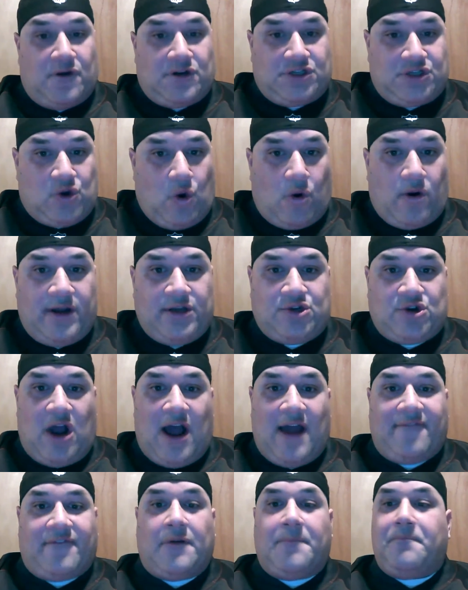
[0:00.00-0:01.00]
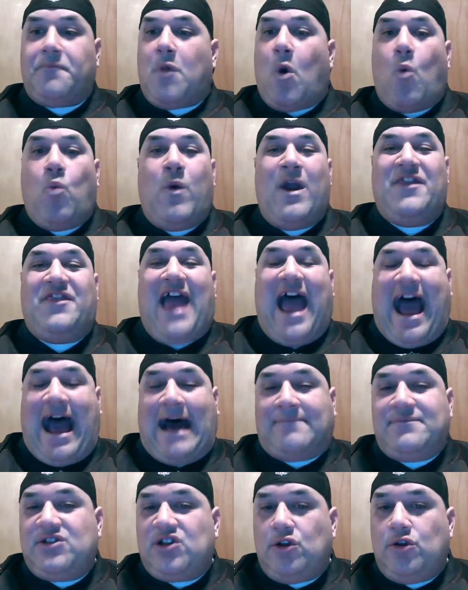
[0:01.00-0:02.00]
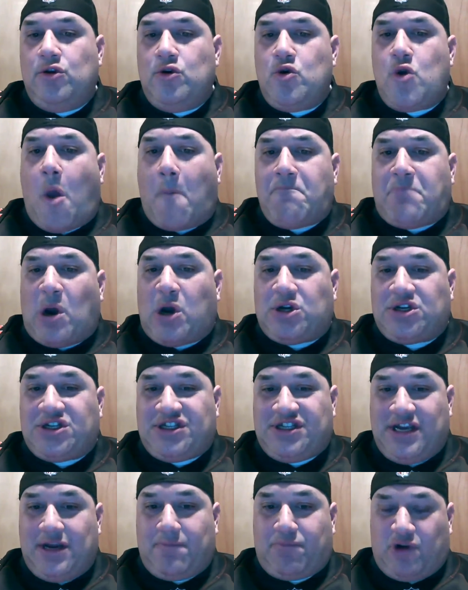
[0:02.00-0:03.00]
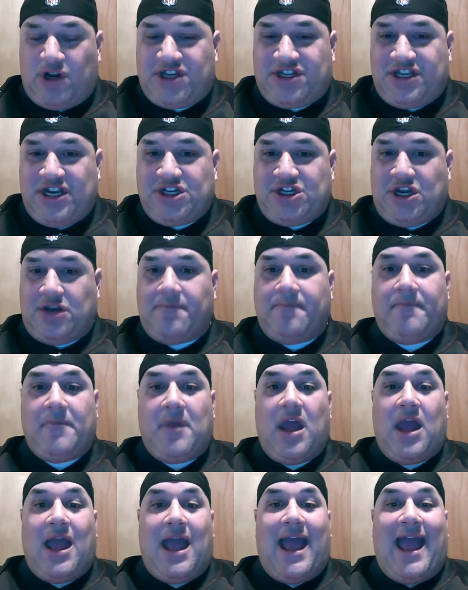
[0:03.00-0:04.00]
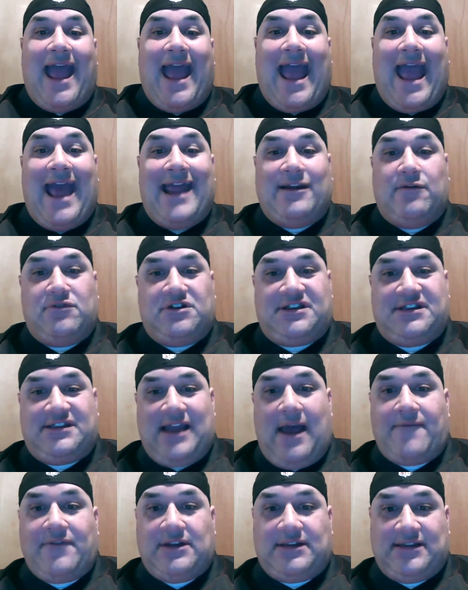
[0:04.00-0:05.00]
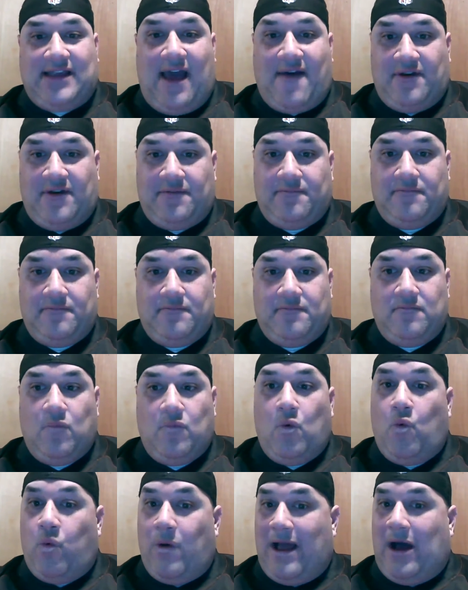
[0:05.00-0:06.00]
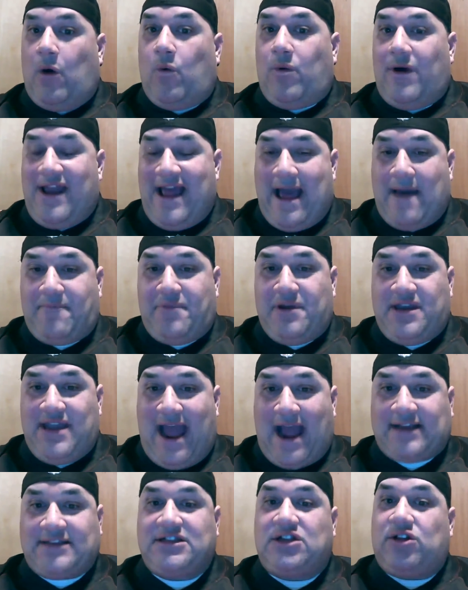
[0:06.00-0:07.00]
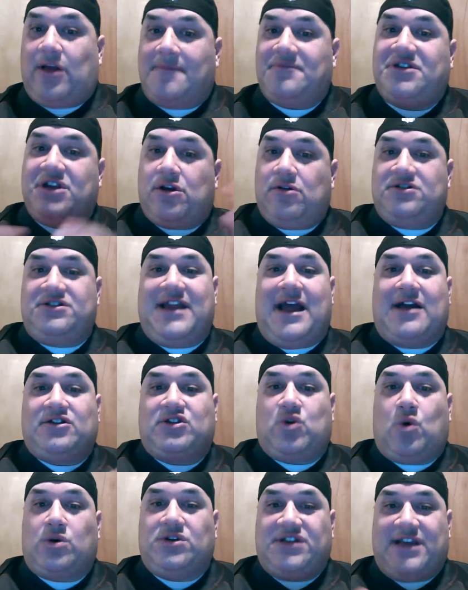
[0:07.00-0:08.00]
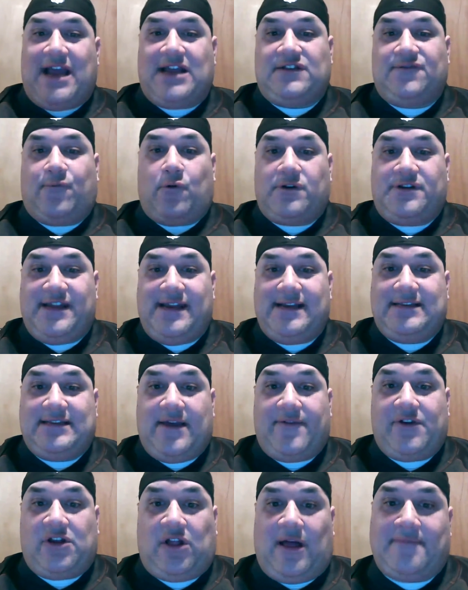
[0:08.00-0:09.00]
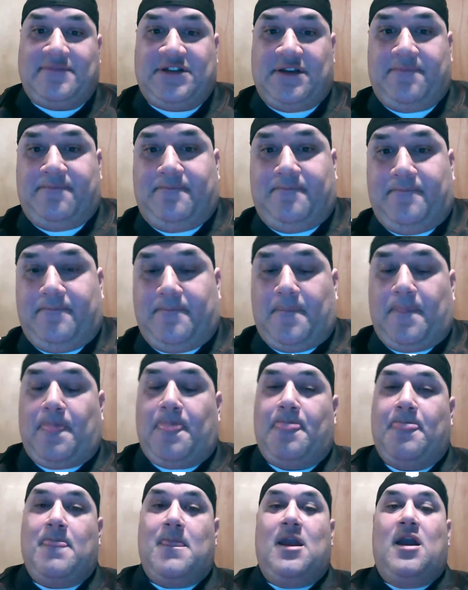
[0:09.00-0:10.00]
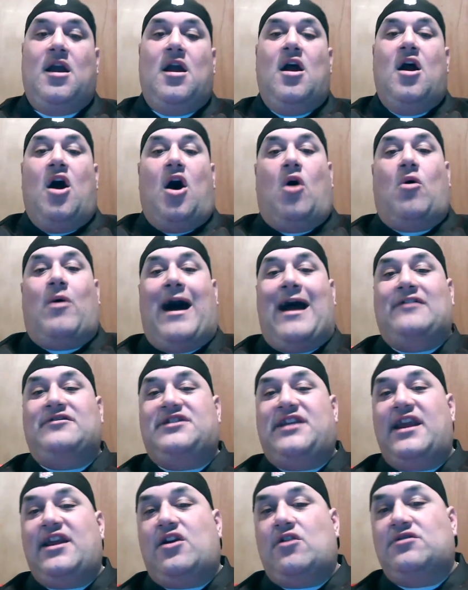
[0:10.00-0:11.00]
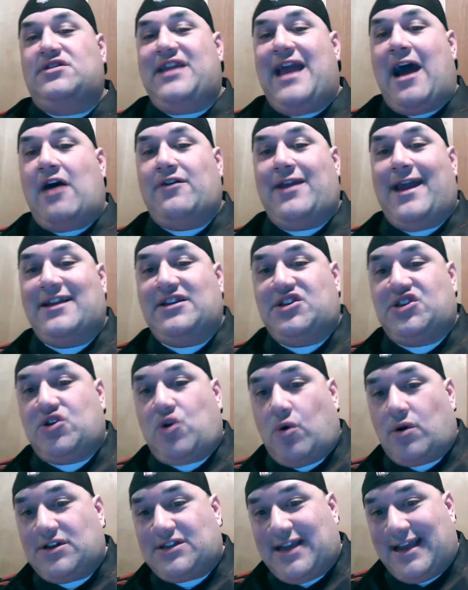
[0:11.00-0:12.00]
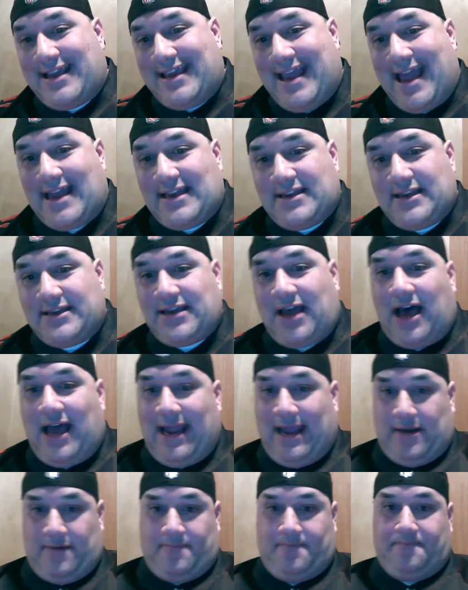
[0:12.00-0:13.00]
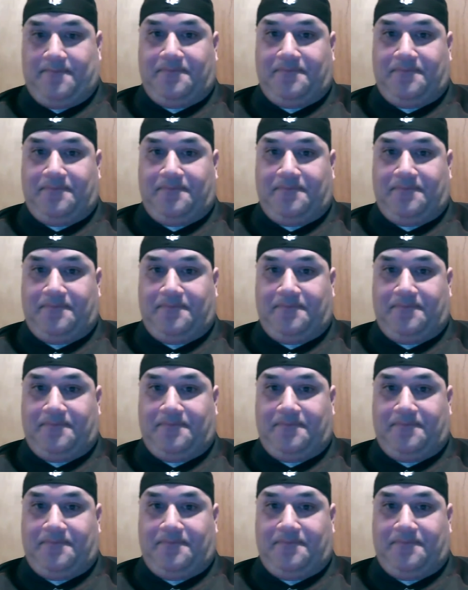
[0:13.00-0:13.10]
scoring drive with absolute precision, and it was 7-7. Well, what happened next? Clemson goes down, scores again, 14-7 Clemson. Ohio State goes down and scores again to tie it.